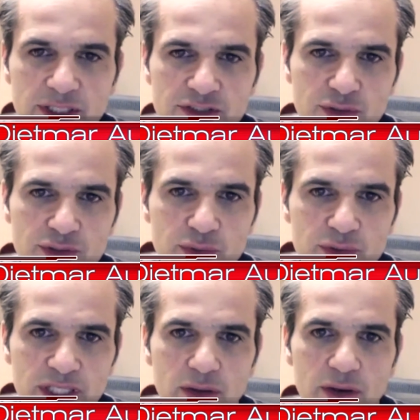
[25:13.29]
So you
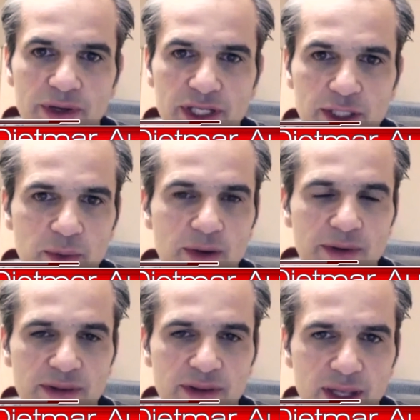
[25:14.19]
can already
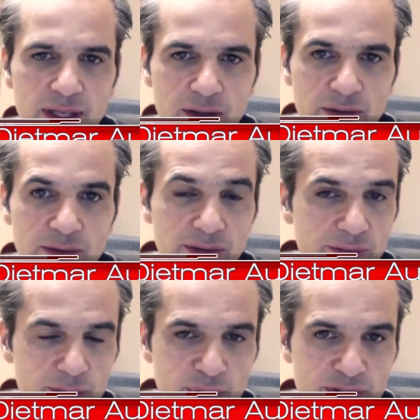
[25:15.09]
query that on the
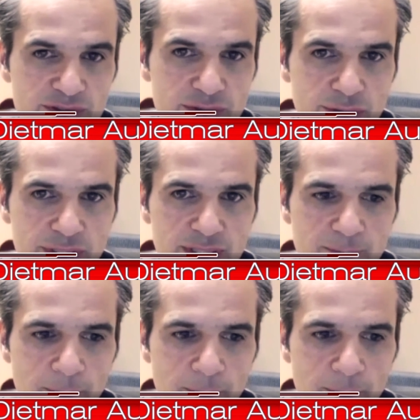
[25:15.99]
repository.